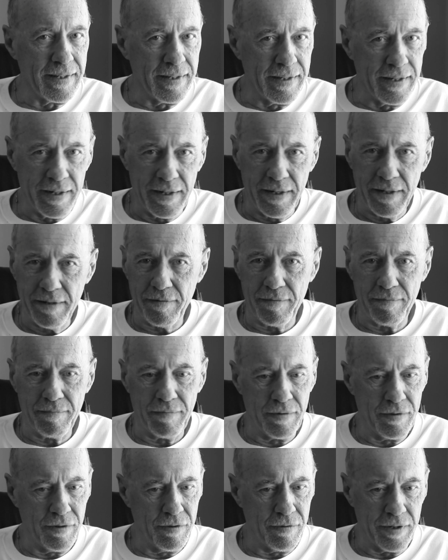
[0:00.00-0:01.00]
get it,
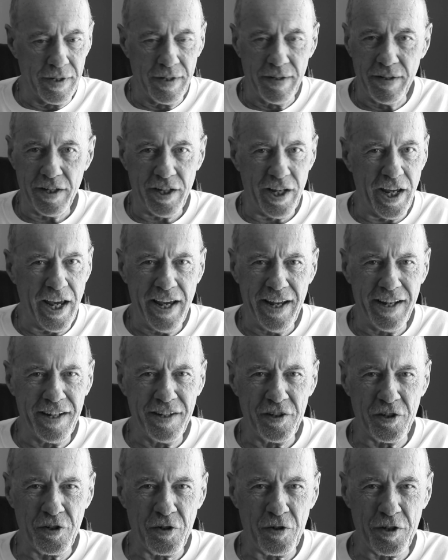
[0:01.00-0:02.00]
you know, in the
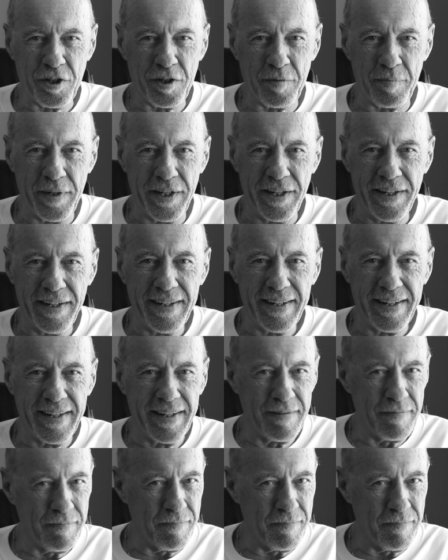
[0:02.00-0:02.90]
can, so to speak,